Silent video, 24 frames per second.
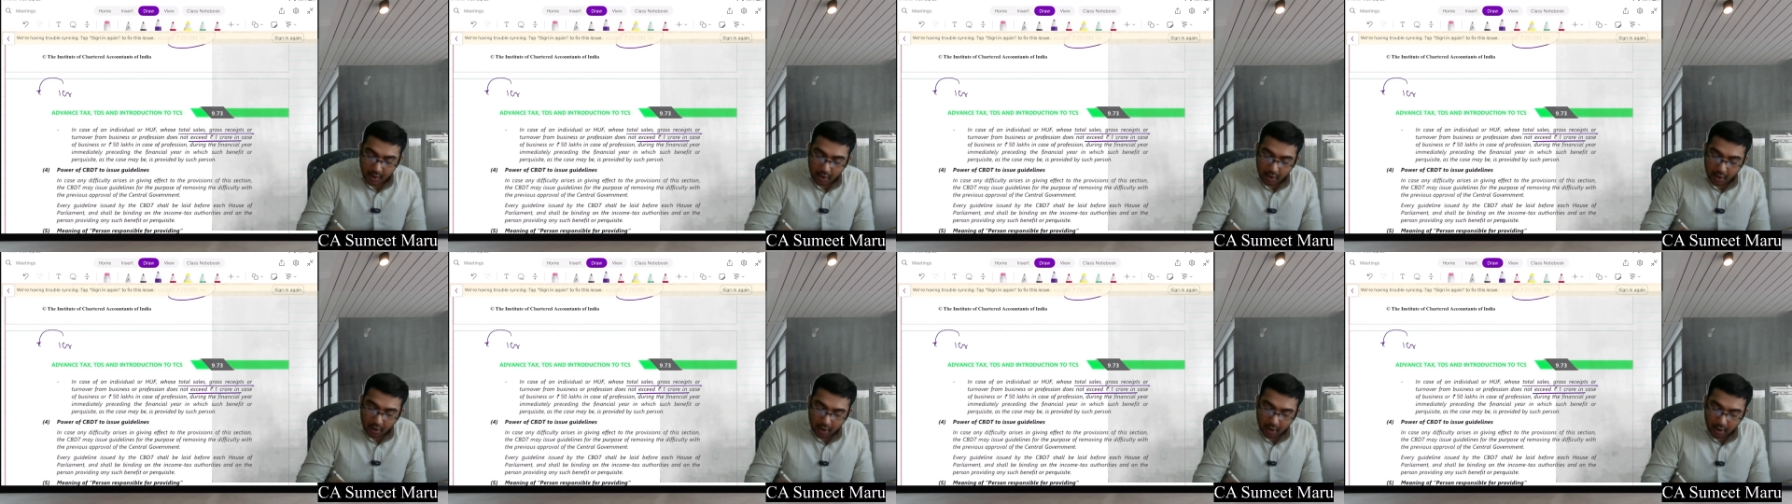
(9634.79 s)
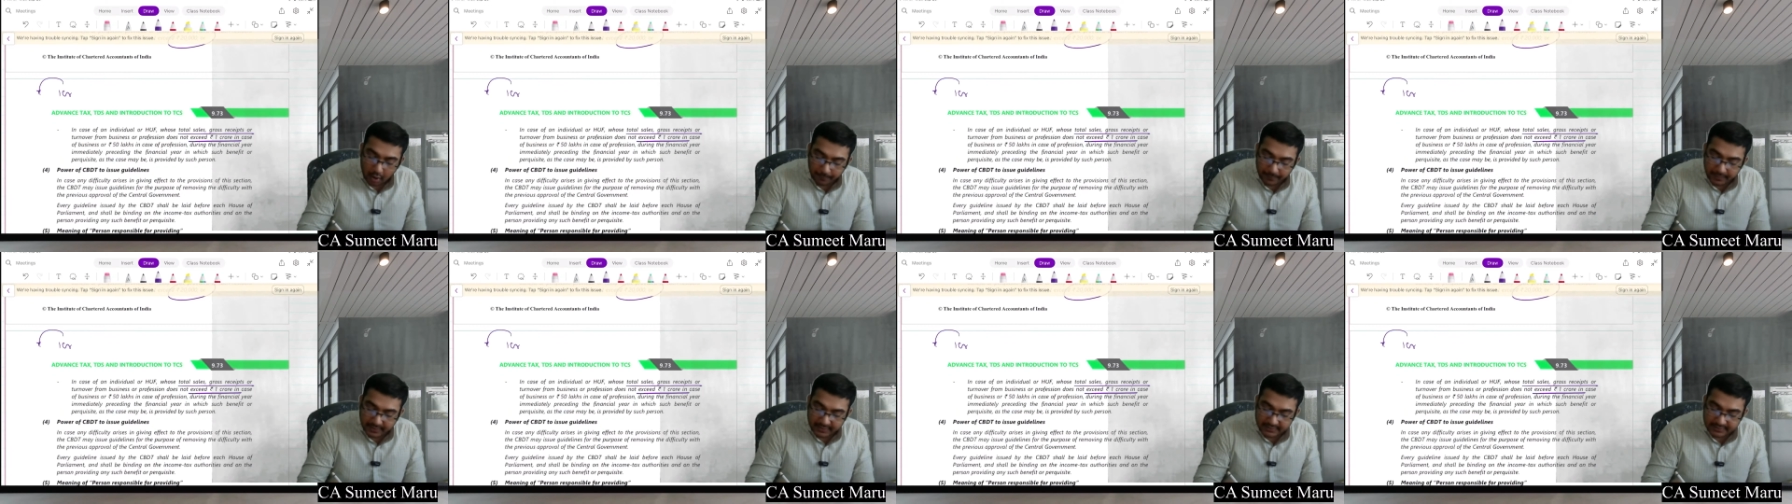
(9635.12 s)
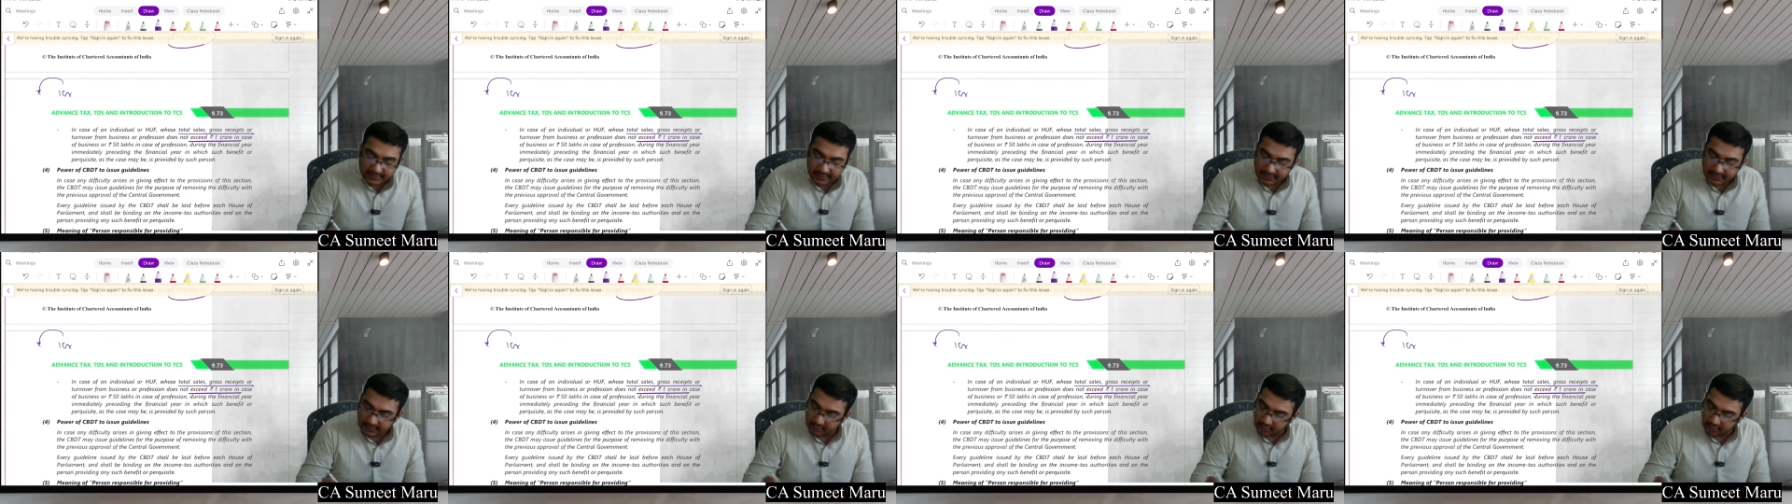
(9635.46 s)
or
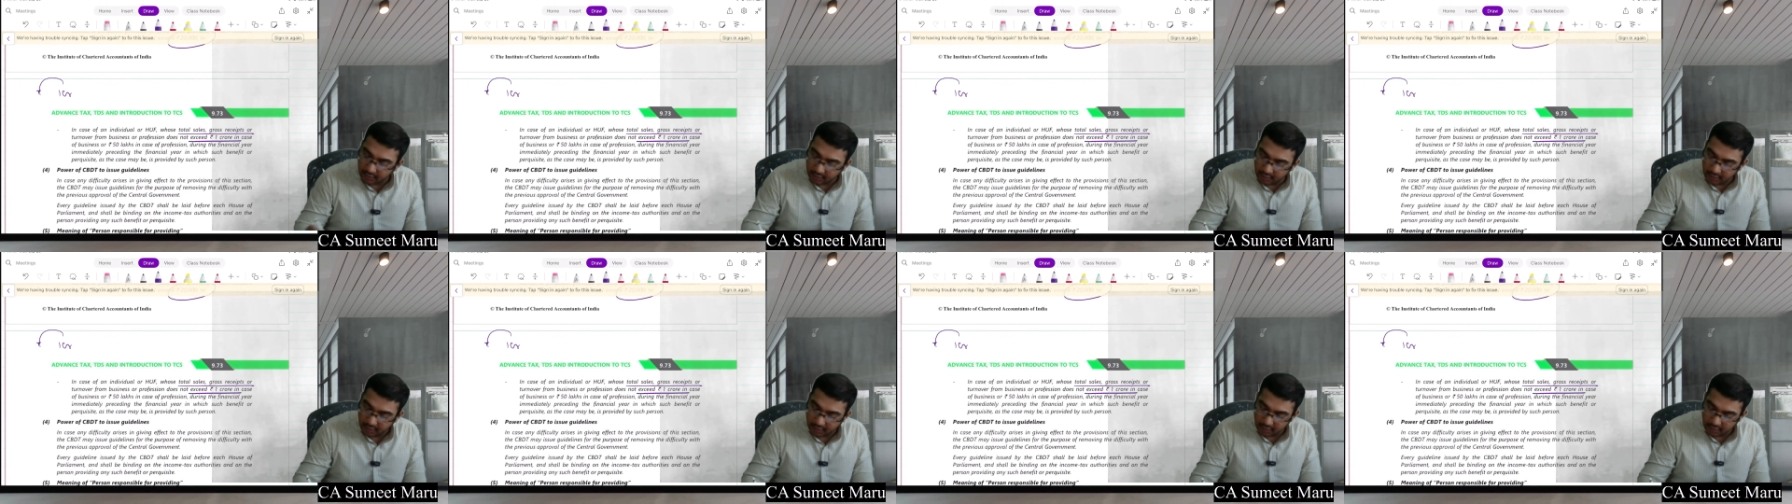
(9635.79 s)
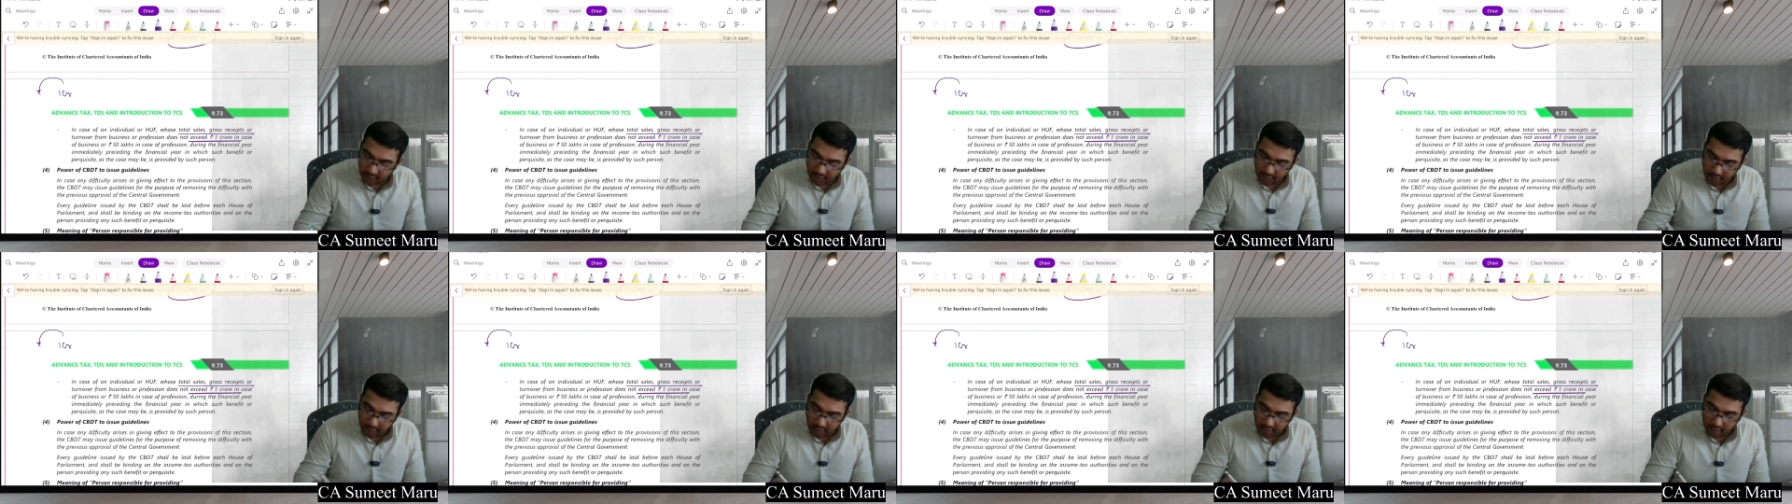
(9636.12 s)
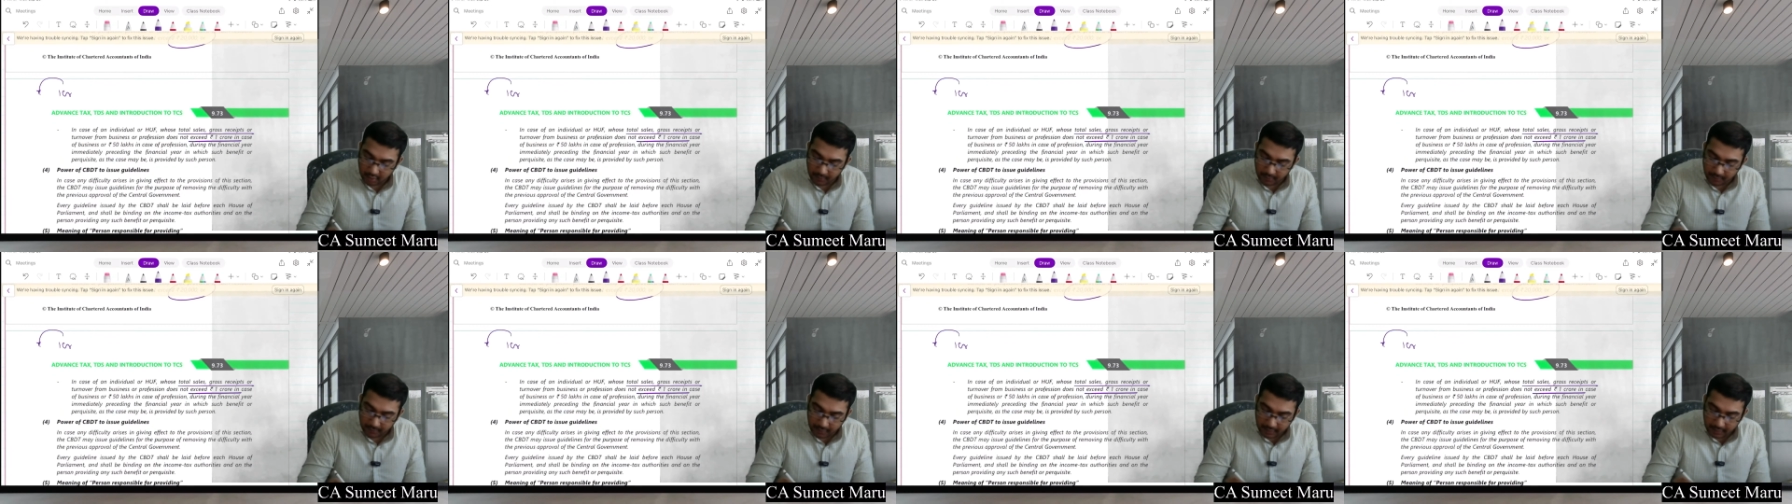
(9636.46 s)
business or